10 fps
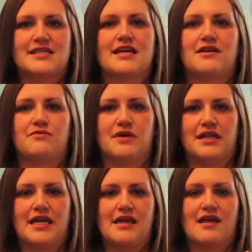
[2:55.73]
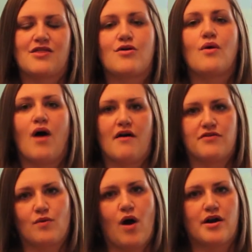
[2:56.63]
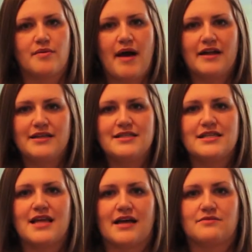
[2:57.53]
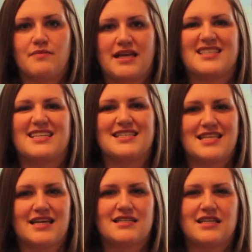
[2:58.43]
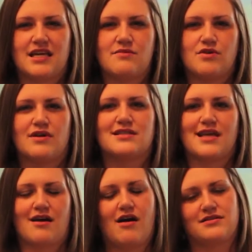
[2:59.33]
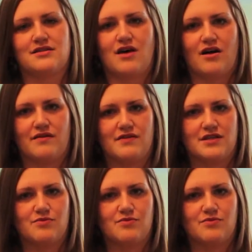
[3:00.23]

it can really throw off the water balance, and that makes this thick, sticky mucus that causes all of these